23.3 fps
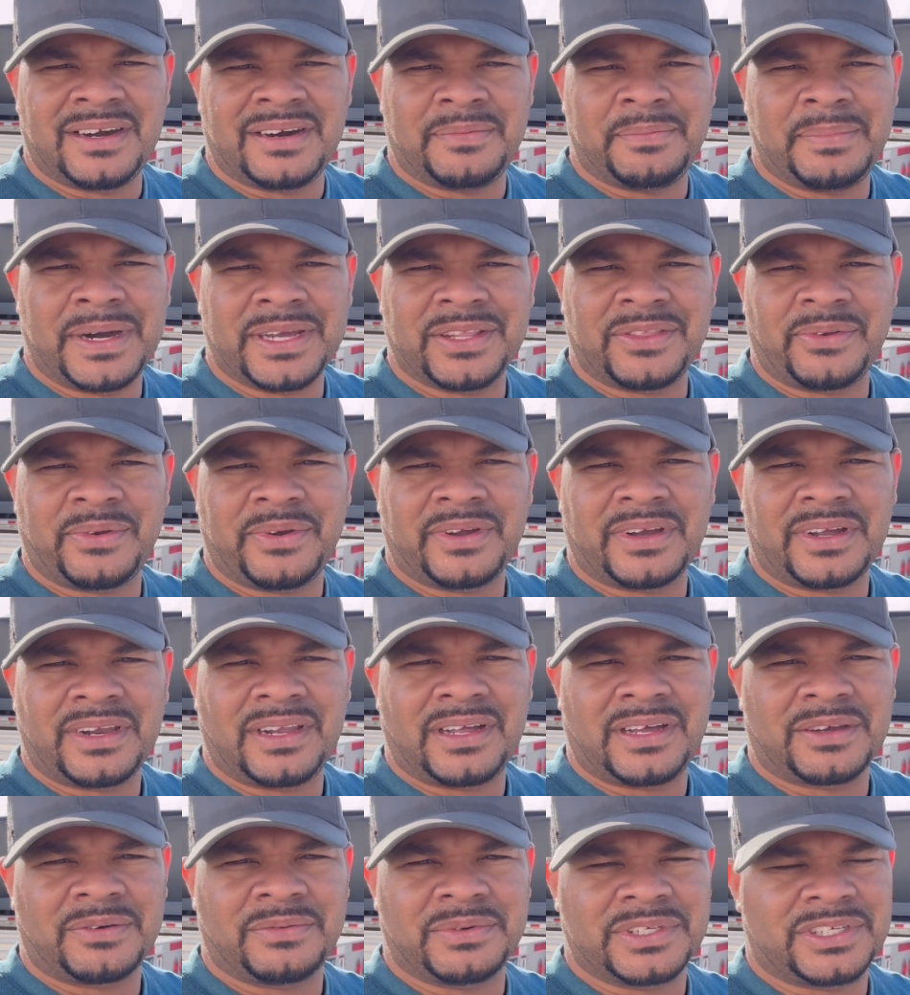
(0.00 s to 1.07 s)
by 3
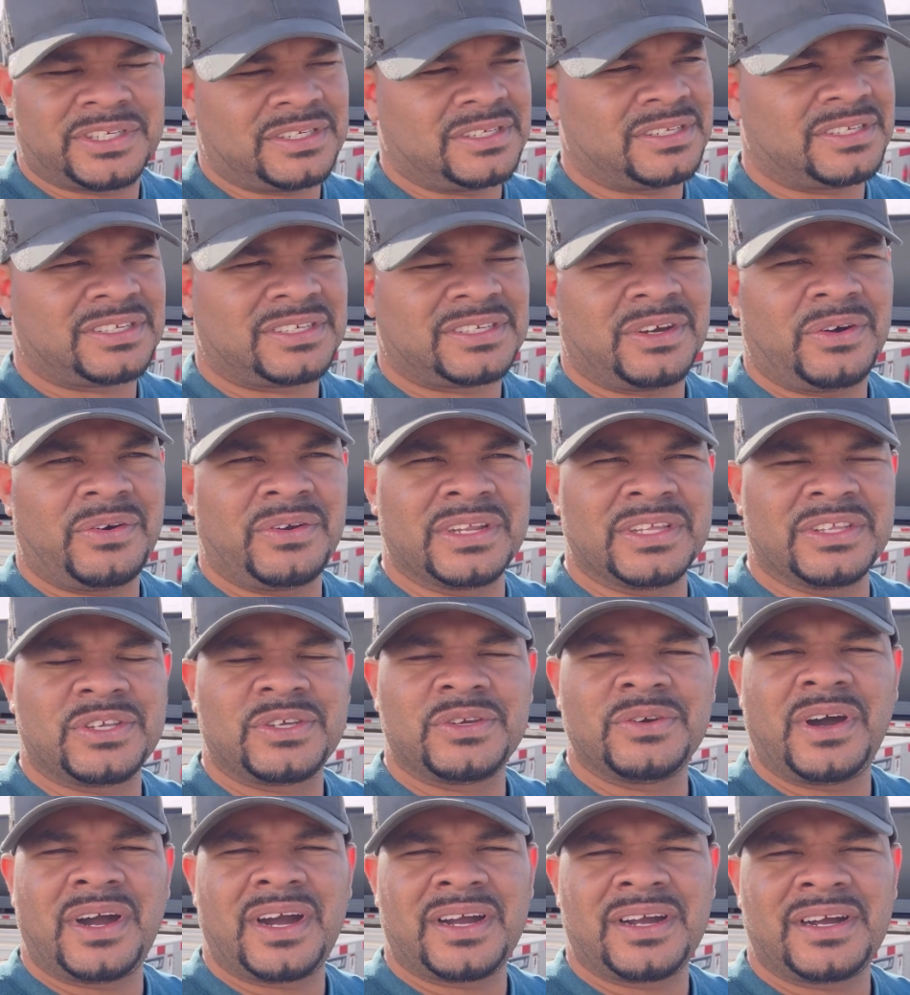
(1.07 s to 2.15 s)
o'clock, which is only
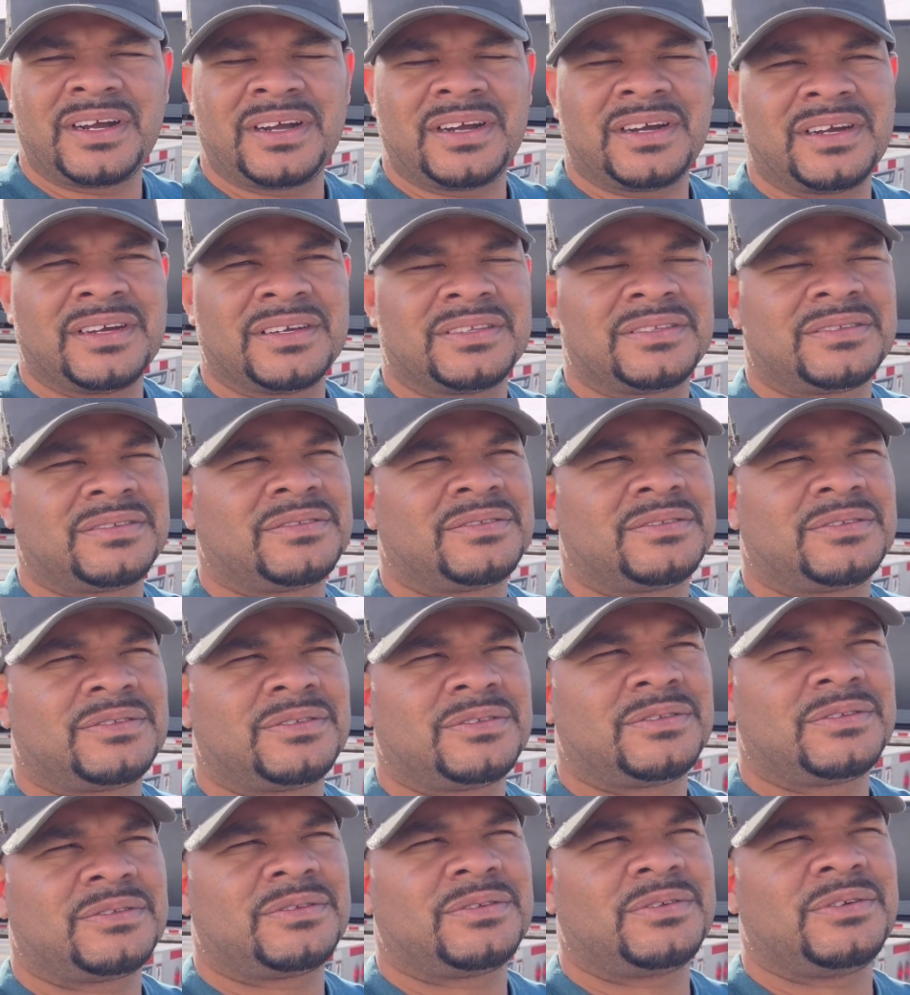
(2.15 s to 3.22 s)

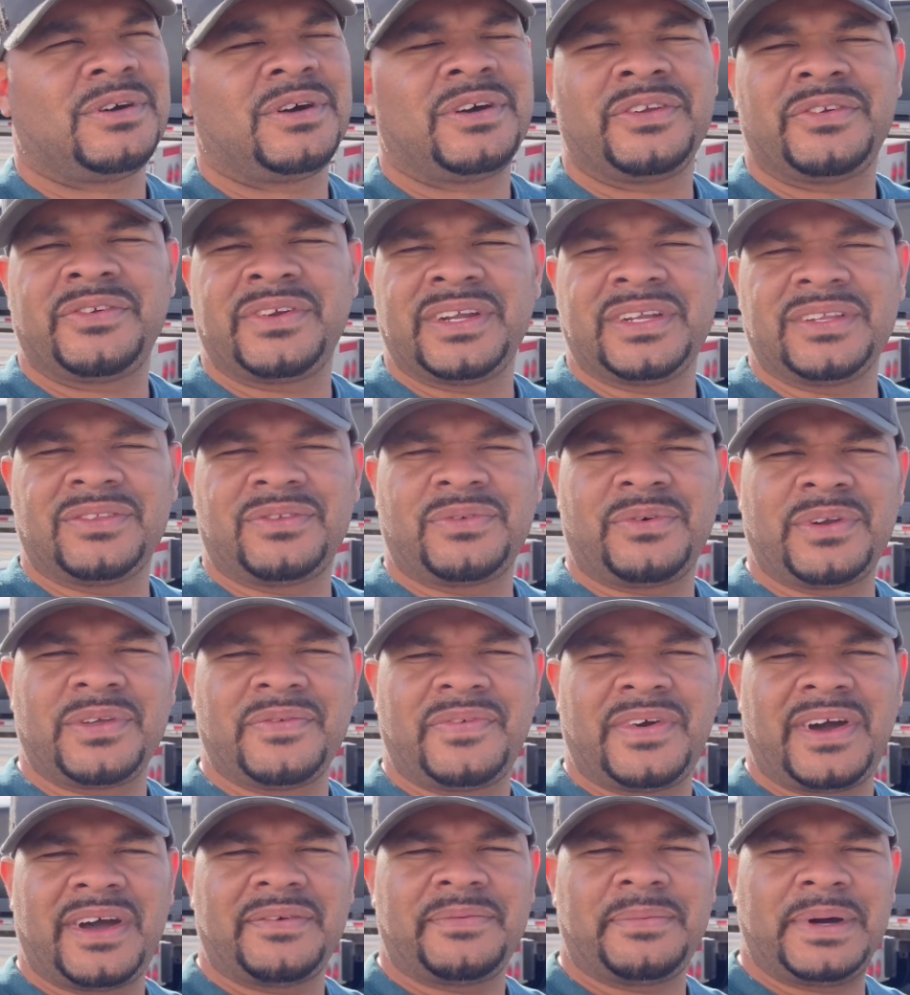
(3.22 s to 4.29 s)

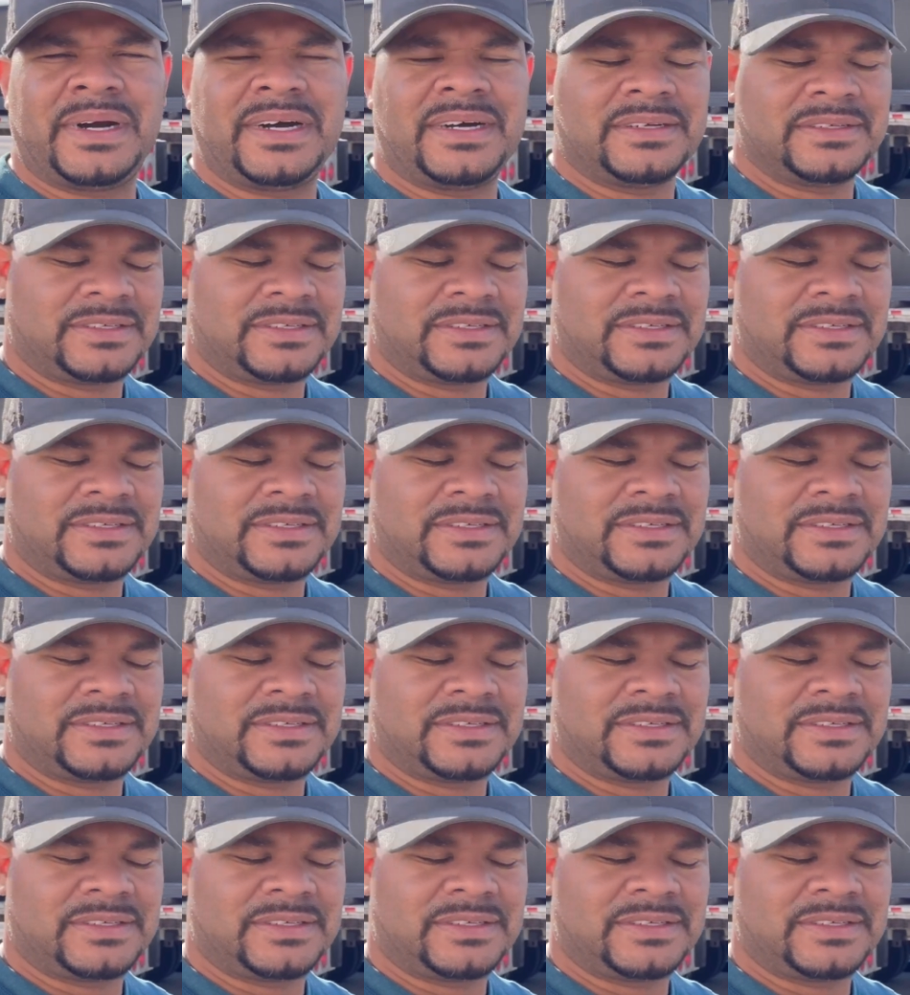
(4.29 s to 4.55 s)
225 miles,